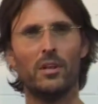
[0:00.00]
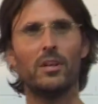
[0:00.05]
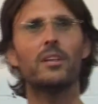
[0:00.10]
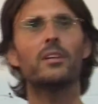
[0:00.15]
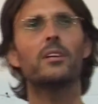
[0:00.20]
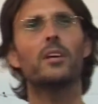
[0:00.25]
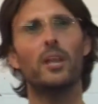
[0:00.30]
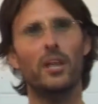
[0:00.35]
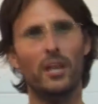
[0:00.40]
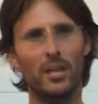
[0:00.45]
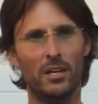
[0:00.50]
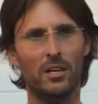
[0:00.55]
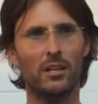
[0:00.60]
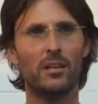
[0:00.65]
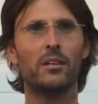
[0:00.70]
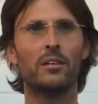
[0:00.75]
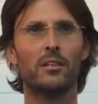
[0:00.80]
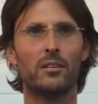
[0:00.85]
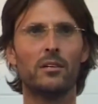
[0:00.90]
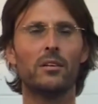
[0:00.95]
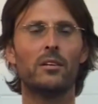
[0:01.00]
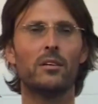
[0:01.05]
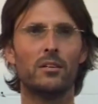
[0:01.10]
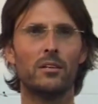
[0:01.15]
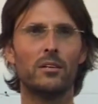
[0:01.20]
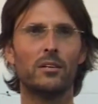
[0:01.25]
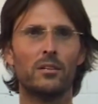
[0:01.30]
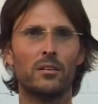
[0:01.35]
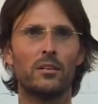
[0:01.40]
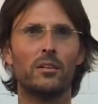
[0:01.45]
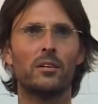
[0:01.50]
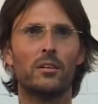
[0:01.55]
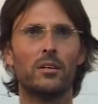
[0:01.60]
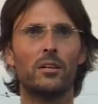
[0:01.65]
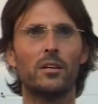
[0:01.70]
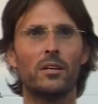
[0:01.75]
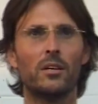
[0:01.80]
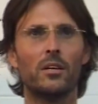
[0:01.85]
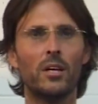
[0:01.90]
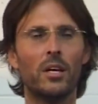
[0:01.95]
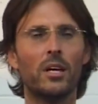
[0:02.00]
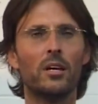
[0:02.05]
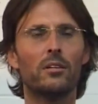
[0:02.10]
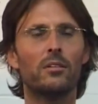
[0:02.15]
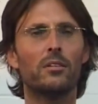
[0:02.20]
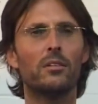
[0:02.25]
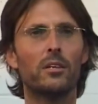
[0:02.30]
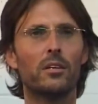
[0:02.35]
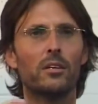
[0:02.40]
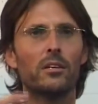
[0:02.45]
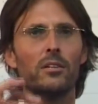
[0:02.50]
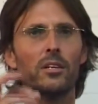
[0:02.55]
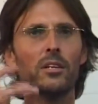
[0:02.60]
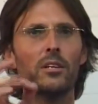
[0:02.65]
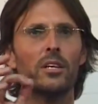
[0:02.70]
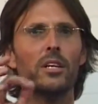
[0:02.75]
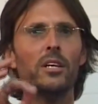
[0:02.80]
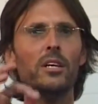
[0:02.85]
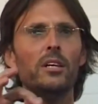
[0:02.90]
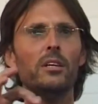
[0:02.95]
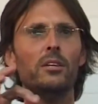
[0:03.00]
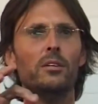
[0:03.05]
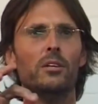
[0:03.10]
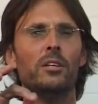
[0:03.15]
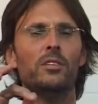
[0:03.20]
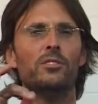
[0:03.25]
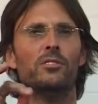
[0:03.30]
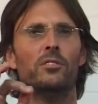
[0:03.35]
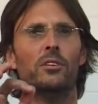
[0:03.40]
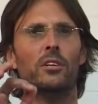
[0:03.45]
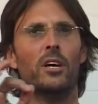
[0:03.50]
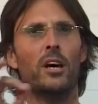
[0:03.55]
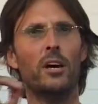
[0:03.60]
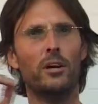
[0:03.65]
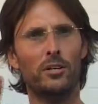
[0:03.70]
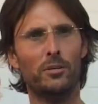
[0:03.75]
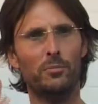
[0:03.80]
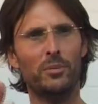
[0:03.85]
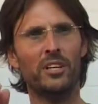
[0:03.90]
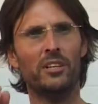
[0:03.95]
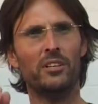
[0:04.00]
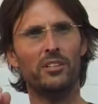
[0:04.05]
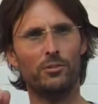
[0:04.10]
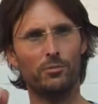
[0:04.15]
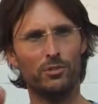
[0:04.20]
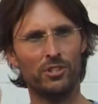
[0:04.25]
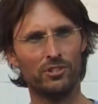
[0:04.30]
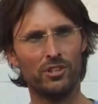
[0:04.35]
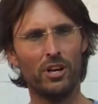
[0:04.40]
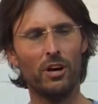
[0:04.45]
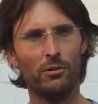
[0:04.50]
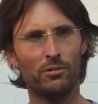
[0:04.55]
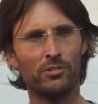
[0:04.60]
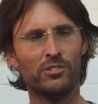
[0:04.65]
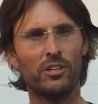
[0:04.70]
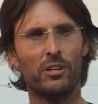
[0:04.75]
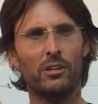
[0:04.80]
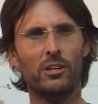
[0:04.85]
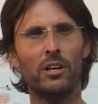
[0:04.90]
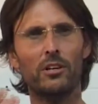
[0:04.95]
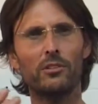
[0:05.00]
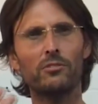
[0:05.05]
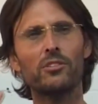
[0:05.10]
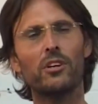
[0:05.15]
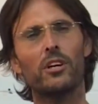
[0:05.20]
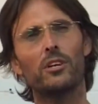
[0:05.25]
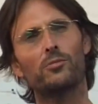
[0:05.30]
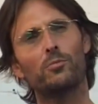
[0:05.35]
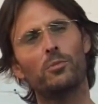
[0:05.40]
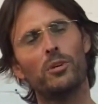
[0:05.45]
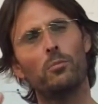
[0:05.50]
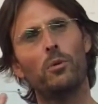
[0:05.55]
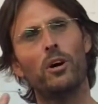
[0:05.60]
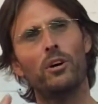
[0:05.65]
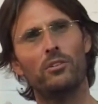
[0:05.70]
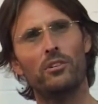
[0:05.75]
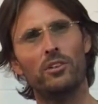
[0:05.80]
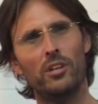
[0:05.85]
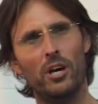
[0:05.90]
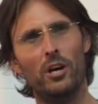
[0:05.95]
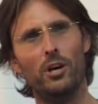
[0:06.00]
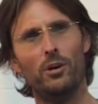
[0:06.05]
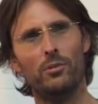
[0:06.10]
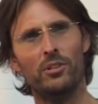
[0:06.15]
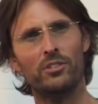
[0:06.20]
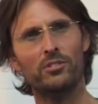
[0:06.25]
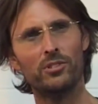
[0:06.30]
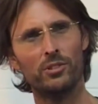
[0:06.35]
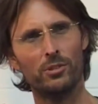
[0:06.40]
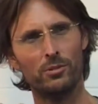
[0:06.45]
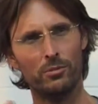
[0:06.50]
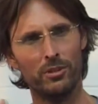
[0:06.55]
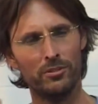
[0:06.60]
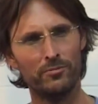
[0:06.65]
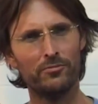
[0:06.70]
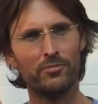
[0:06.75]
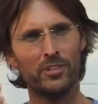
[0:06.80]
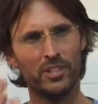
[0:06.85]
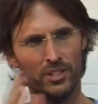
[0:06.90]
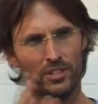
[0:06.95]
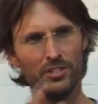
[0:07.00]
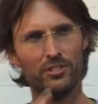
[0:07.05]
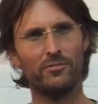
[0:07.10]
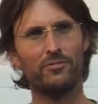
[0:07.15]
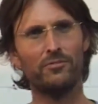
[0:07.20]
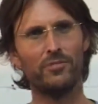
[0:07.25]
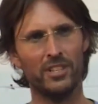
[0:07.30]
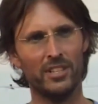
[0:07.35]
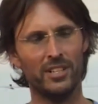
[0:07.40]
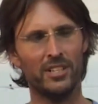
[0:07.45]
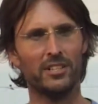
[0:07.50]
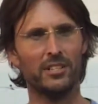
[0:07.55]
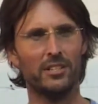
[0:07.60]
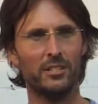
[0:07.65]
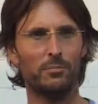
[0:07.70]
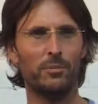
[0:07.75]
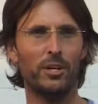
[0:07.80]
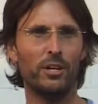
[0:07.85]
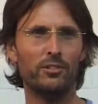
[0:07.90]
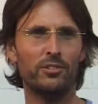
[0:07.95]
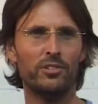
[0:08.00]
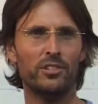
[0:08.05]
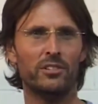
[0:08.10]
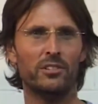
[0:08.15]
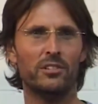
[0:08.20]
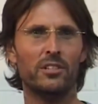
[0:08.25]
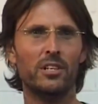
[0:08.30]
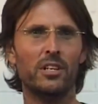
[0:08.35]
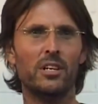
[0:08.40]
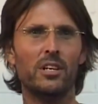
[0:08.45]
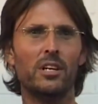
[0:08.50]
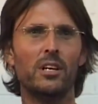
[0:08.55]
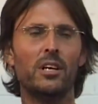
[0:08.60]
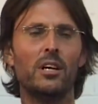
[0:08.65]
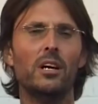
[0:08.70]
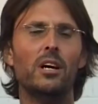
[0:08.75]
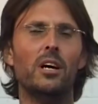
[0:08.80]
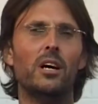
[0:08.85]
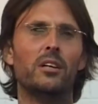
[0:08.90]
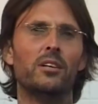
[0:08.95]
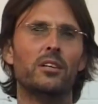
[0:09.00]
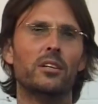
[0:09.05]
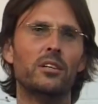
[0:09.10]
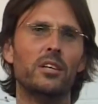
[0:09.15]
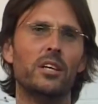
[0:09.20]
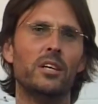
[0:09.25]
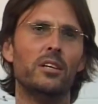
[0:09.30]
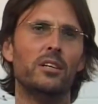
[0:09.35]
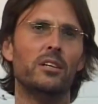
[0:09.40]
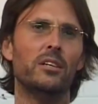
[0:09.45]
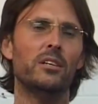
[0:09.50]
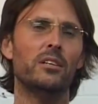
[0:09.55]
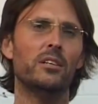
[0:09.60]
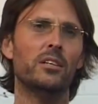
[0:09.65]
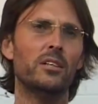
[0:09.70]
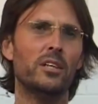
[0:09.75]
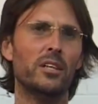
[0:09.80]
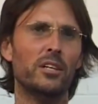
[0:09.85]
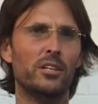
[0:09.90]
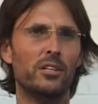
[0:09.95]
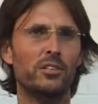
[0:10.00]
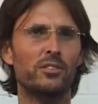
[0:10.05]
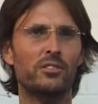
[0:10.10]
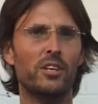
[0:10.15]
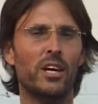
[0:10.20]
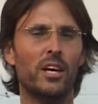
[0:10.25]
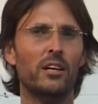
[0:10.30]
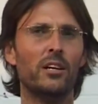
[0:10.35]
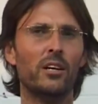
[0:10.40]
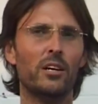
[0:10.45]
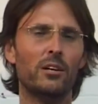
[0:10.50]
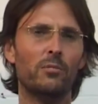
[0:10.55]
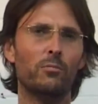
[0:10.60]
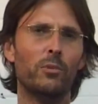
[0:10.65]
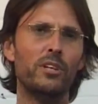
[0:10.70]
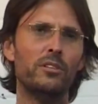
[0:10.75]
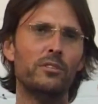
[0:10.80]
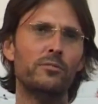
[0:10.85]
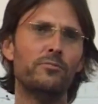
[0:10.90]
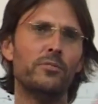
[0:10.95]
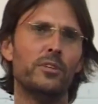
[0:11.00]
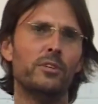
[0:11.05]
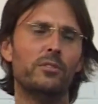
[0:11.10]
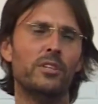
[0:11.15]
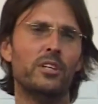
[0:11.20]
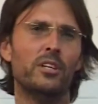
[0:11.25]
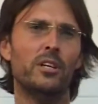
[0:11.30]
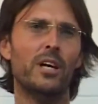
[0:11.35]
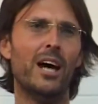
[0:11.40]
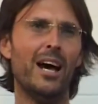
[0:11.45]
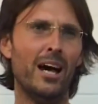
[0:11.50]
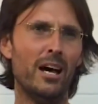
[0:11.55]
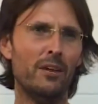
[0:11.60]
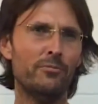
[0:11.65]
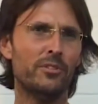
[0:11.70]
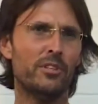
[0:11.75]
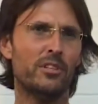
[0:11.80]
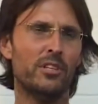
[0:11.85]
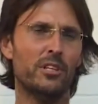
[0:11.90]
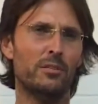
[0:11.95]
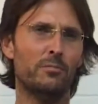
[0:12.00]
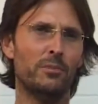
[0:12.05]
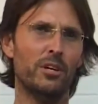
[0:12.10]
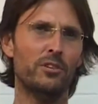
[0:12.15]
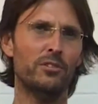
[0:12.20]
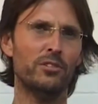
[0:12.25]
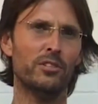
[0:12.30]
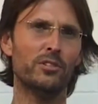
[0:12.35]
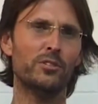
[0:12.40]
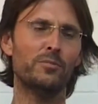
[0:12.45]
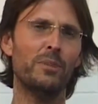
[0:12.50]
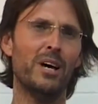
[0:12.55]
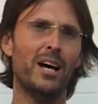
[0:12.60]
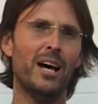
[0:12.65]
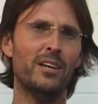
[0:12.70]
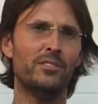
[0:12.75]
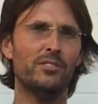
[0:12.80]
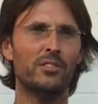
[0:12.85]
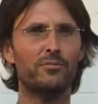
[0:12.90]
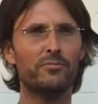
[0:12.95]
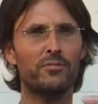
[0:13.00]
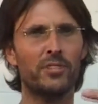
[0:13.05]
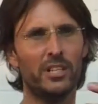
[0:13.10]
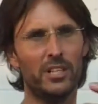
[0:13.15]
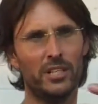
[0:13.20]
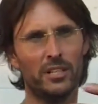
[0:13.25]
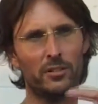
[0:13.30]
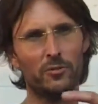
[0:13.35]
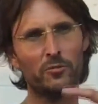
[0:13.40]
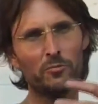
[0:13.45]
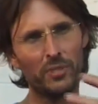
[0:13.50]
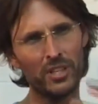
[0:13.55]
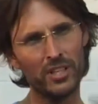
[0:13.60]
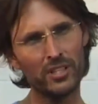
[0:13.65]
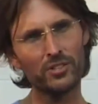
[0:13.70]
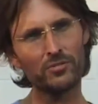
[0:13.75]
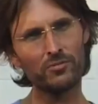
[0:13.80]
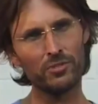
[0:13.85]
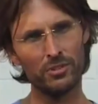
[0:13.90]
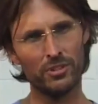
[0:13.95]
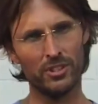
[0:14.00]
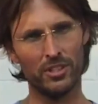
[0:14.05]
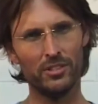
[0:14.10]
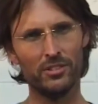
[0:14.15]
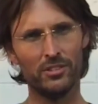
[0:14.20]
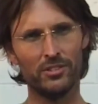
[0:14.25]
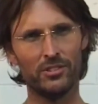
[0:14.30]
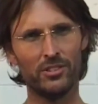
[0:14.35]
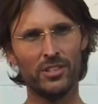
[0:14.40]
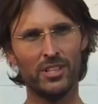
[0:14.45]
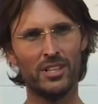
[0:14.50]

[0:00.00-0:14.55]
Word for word: Yeah. Giving myself a chance to release. The key is they're going to be in the result. So a lot of times we won't know until we've finished feeling the emotion. And the key is that when you feel after the emotion has passed a feeling of peacefulness